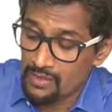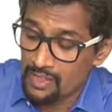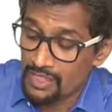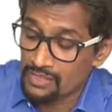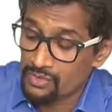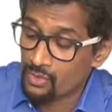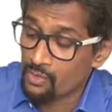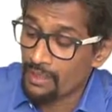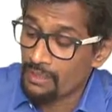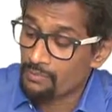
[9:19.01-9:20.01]
into
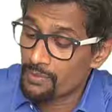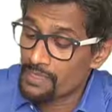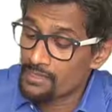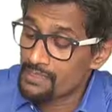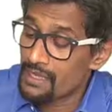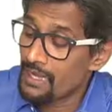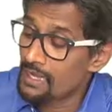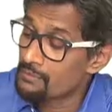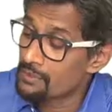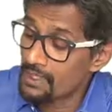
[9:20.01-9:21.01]
one plus
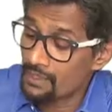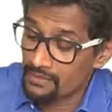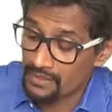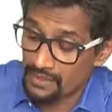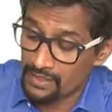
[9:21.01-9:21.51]
R by one hundred,